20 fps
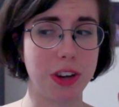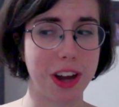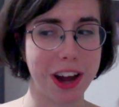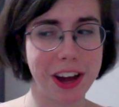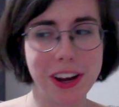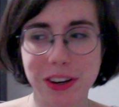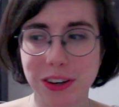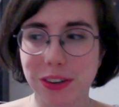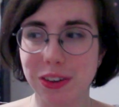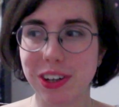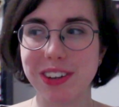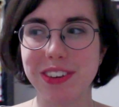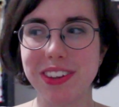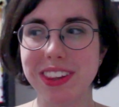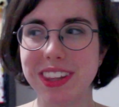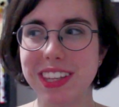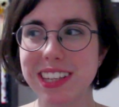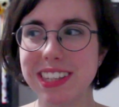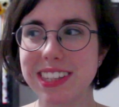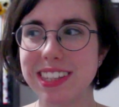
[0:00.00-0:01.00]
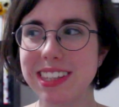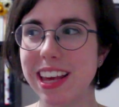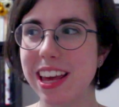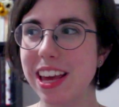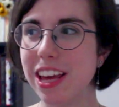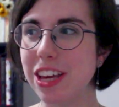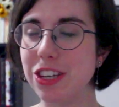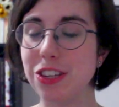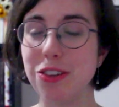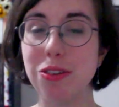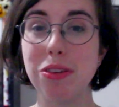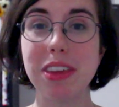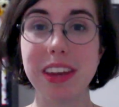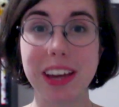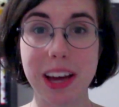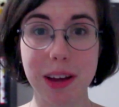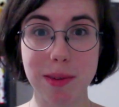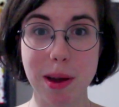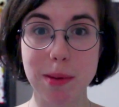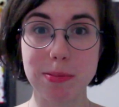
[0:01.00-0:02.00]
not agree with this? Do you
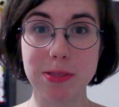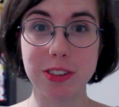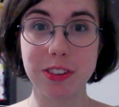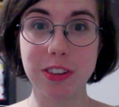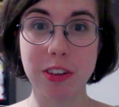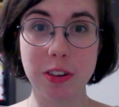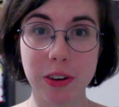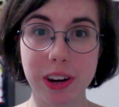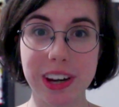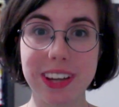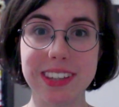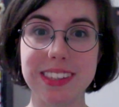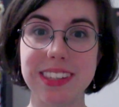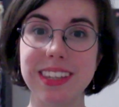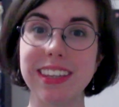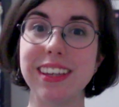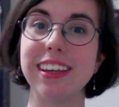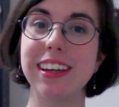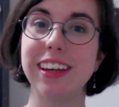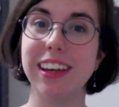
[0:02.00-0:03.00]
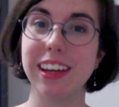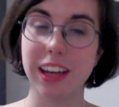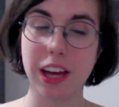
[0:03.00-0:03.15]
think I'm absolutely crazy?